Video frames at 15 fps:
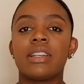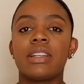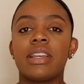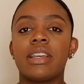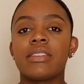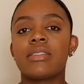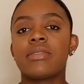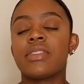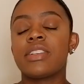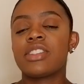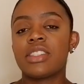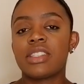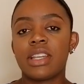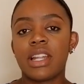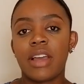any
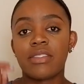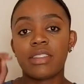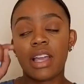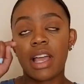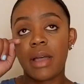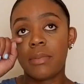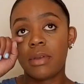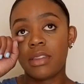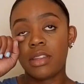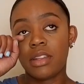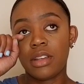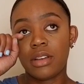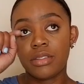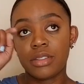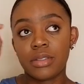interventions that have to happen, then
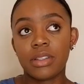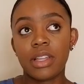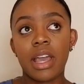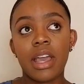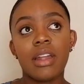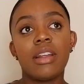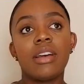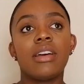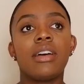they'll do that.